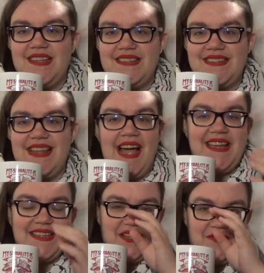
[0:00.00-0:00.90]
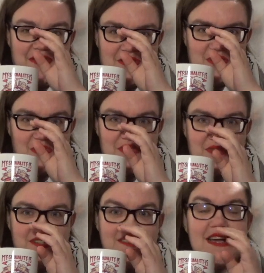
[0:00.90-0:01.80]
scientific short
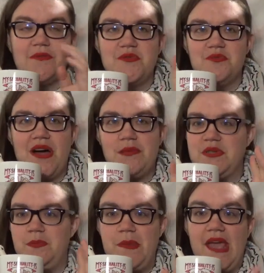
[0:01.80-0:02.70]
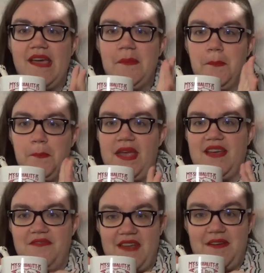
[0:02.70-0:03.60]
stories. I was a big
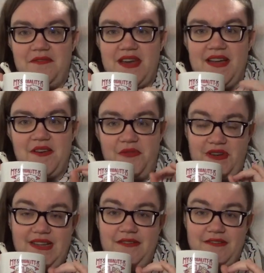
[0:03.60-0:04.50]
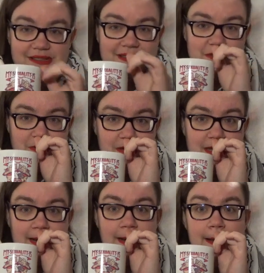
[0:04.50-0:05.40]
fan of that. I really enjoyed that.